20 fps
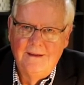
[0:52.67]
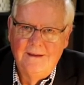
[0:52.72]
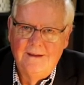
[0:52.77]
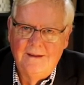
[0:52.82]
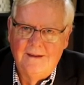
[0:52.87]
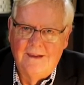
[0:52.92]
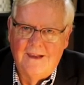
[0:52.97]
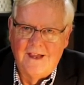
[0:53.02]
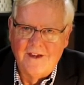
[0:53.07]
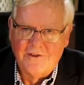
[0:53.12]

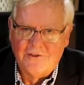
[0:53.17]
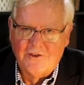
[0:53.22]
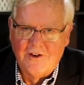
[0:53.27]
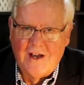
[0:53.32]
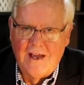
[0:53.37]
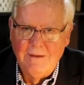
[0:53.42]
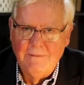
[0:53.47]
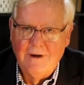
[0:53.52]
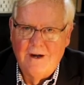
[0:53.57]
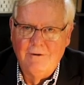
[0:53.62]
Last
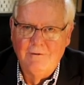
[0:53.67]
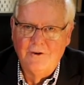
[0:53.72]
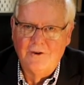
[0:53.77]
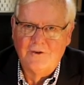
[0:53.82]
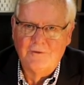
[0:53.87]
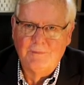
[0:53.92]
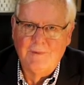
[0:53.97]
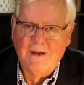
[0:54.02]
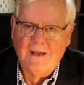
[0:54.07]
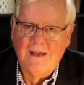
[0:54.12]
time I
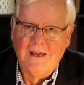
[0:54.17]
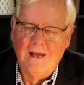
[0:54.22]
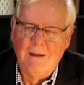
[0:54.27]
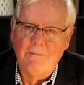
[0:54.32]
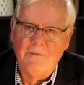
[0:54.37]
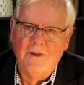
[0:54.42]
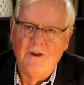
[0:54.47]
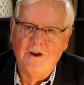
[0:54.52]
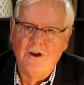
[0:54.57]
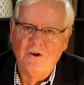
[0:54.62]
was picking
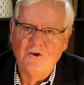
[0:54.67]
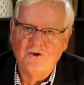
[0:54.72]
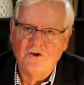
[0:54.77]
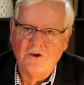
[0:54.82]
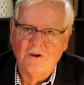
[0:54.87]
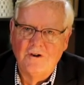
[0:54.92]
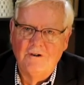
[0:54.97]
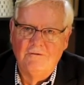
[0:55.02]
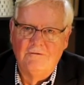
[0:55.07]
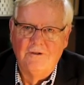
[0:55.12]
up the
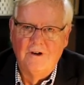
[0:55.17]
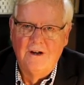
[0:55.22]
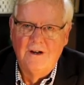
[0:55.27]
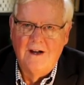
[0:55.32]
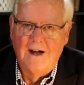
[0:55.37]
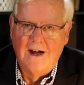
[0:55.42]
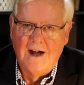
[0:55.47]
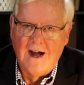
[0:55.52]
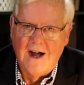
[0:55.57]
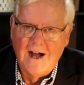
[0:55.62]
notion of
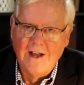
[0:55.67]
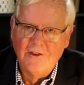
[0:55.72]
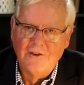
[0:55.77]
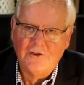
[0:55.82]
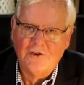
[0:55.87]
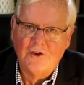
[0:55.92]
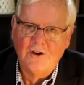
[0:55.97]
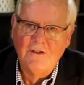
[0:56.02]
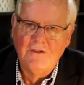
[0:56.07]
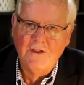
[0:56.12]

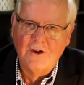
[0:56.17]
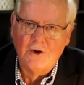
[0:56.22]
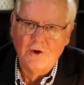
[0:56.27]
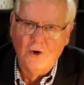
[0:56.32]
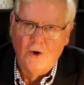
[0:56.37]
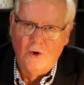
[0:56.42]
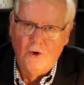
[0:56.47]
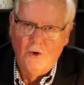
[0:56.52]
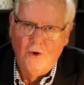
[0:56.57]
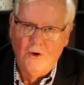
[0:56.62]
answering the
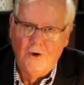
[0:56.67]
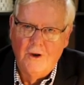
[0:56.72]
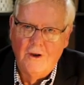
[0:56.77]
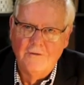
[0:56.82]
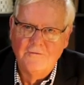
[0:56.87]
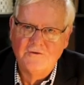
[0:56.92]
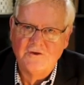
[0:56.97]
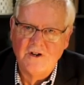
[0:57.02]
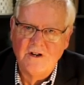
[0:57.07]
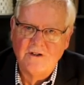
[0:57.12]
call
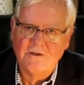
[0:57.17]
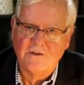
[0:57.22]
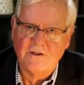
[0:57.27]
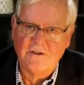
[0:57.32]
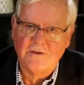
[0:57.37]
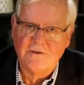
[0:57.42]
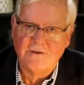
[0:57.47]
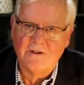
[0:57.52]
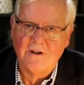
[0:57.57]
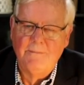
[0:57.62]
of
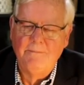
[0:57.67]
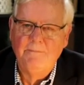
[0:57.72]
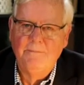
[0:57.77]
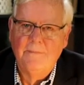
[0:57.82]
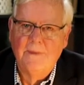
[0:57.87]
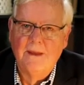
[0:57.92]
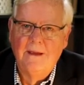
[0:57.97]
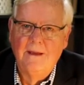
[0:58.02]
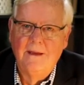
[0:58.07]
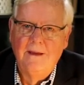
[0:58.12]
Jesus,
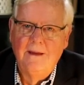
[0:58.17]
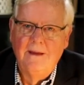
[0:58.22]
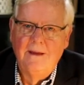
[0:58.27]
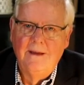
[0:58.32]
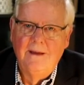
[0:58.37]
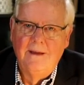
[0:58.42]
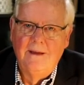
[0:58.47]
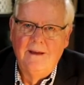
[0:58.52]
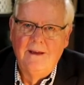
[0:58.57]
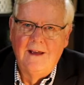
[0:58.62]

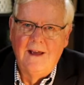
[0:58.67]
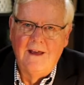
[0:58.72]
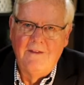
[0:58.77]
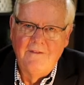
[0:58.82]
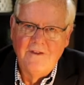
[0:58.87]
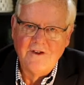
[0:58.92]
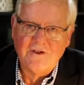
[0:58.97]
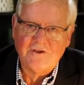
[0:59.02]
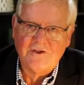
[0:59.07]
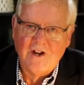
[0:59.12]
and
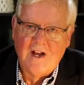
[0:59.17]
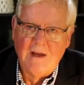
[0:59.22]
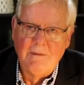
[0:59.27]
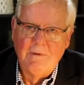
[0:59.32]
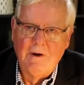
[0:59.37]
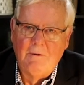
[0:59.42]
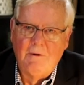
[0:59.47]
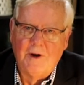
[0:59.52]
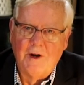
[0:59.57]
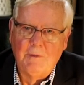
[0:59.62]
this time
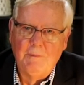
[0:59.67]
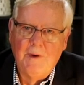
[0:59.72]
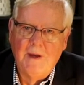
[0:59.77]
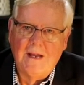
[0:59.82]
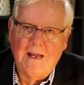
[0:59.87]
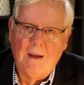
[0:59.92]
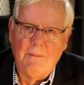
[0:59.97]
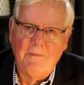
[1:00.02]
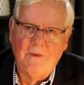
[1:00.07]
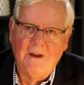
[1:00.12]
I want to
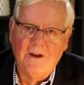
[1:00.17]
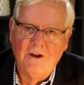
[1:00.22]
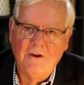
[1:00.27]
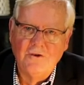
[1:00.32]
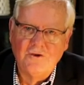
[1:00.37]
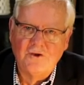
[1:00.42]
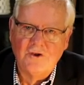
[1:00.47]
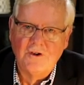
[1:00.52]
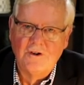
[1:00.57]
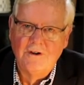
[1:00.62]
pick up the
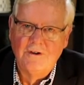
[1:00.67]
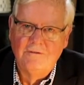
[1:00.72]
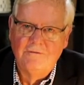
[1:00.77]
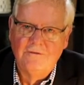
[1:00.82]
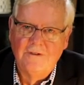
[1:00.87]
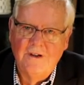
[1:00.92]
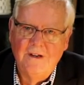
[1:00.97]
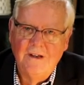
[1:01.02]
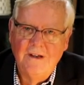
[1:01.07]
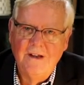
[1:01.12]
notion
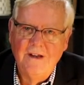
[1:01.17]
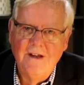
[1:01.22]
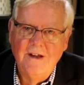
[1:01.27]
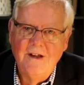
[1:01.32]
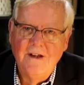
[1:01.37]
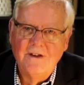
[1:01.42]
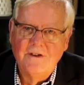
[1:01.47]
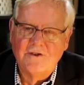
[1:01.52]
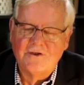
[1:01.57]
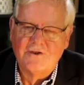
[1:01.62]
of
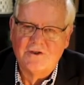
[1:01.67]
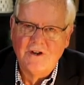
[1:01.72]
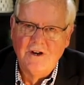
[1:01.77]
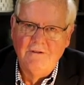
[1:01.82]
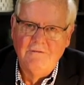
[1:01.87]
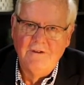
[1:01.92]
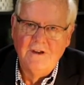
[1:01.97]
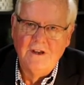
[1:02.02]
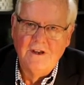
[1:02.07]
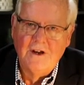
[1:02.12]

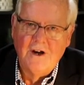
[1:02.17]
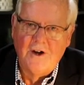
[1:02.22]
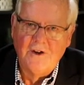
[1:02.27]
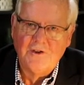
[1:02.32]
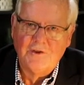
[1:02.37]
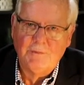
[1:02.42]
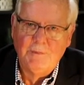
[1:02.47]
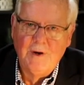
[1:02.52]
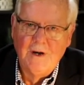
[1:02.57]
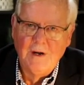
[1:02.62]
serving
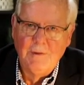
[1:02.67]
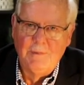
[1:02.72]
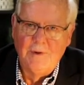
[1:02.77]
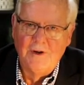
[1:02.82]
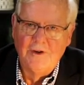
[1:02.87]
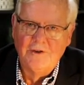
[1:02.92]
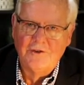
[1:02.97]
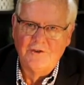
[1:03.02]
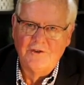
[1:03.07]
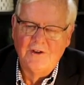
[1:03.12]
God's
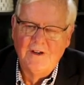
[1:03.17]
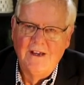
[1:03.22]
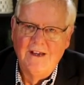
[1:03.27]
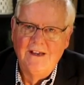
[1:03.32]
purpose